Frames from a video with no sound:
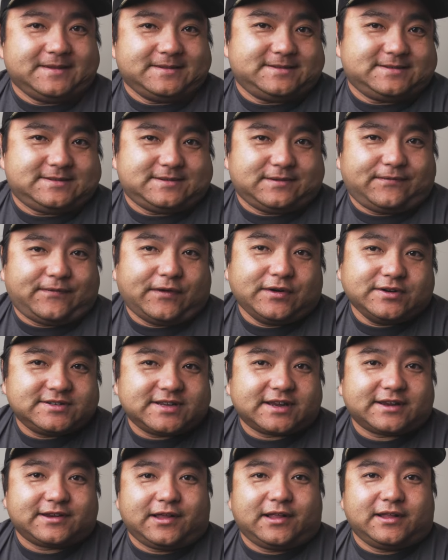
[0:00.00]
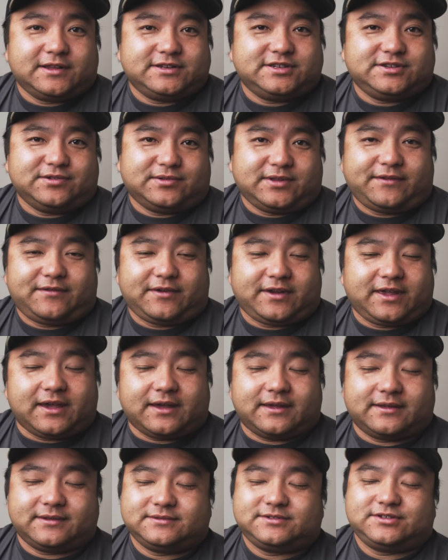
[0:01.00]
It's the first technology you'll ever
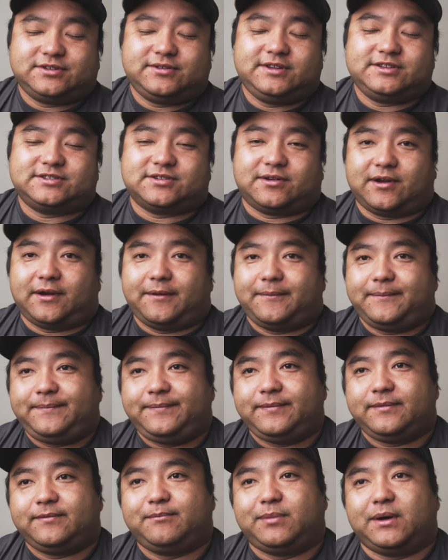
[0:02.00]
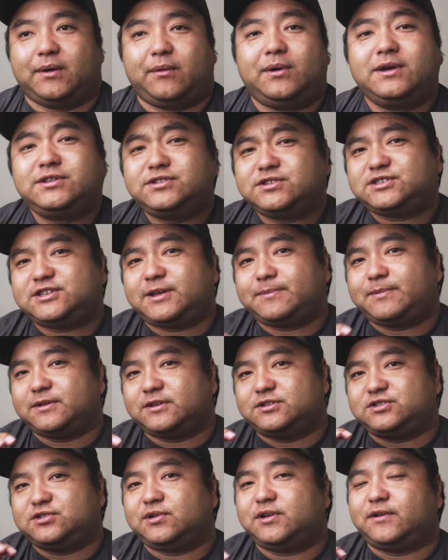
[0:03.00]
get, 2D sonar. But once you step
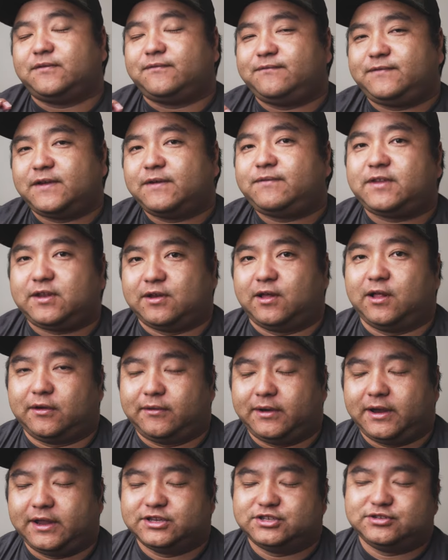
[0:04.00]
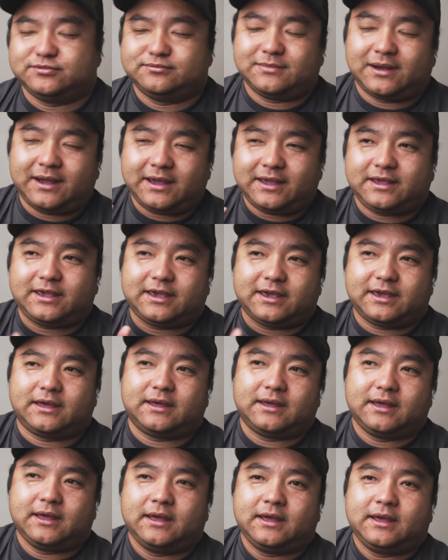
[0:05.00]
into the $250 range, you might
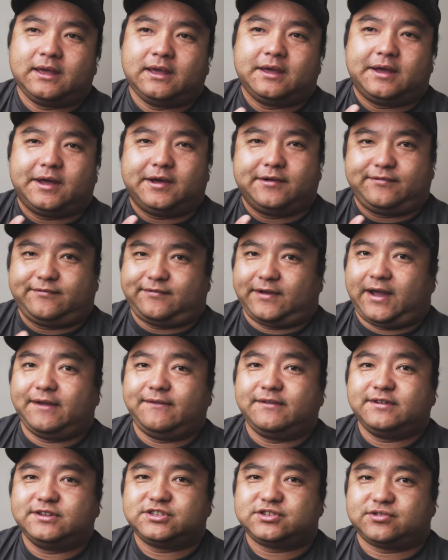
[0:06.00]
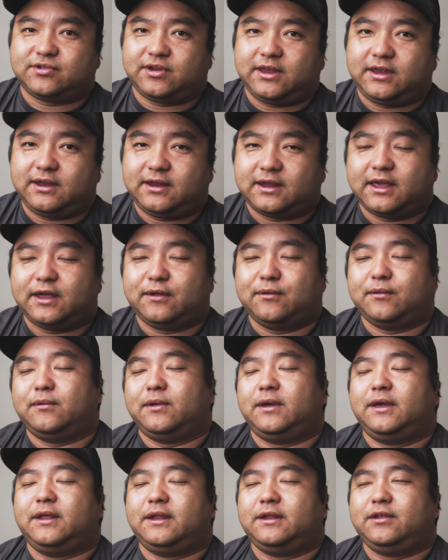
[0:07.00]
get a 5-inch screen,
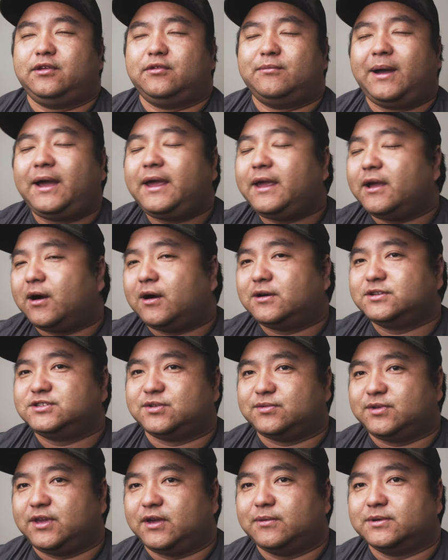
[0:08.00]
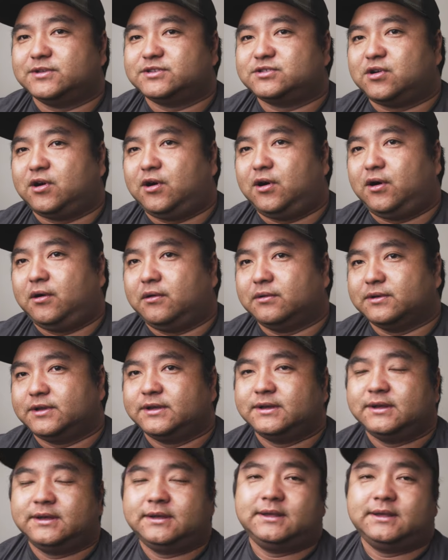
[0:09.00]
and you might also get what's called